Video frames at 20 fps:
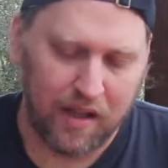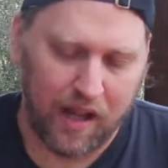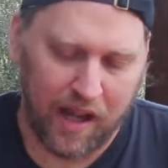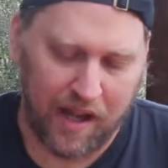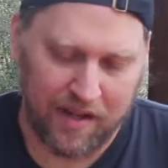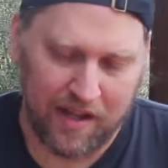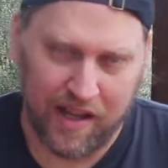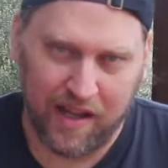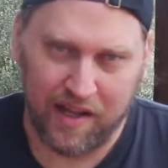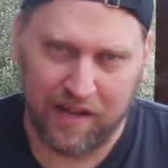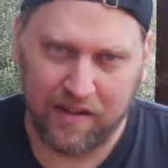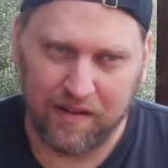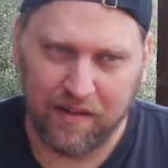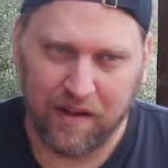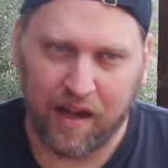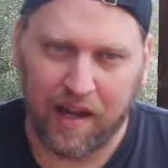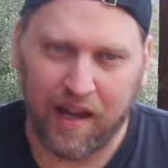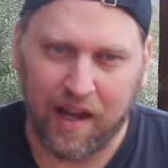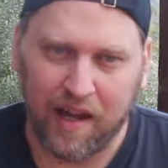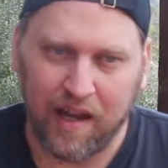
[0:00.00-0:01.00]
And then
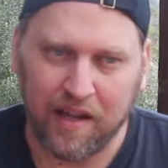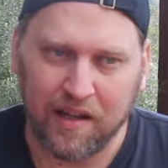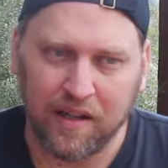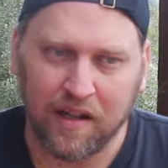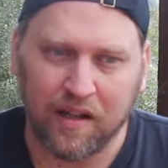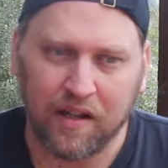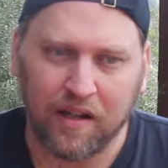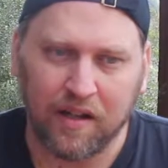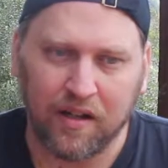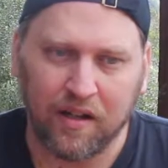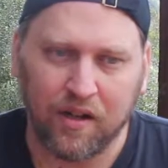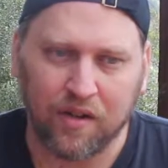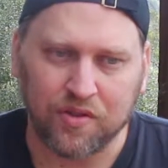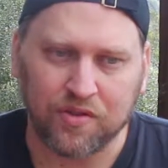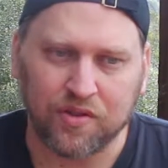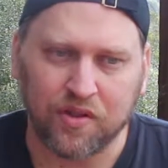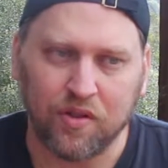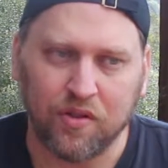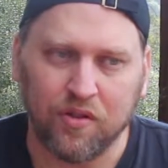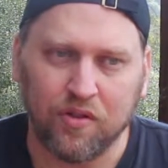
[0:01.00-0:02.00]
I
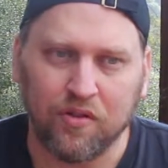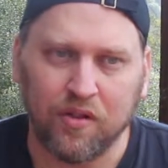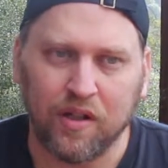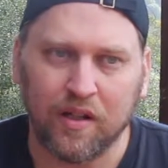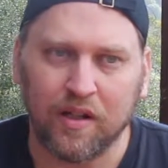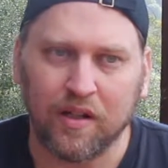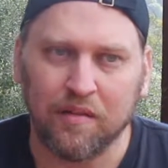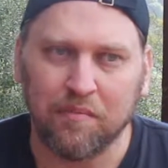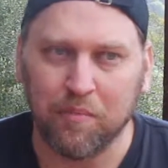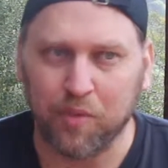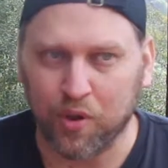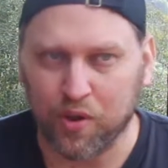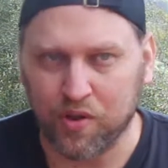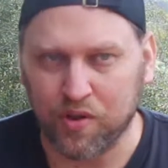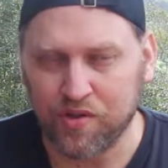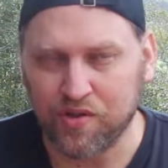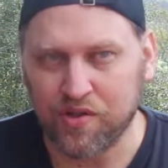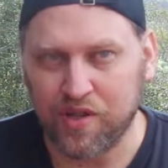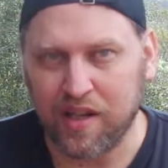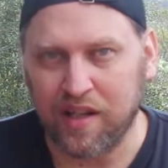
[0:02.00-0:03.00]
also
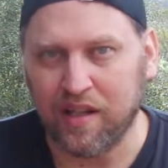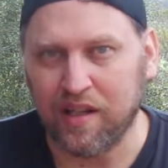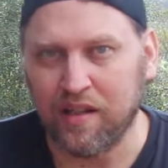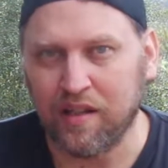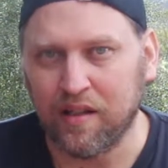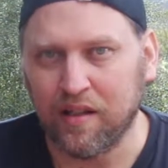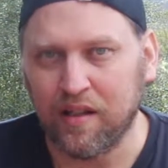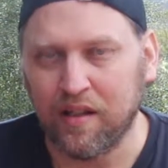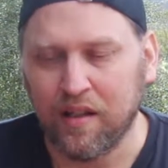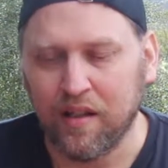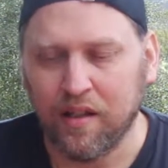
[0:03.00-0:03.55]
merged in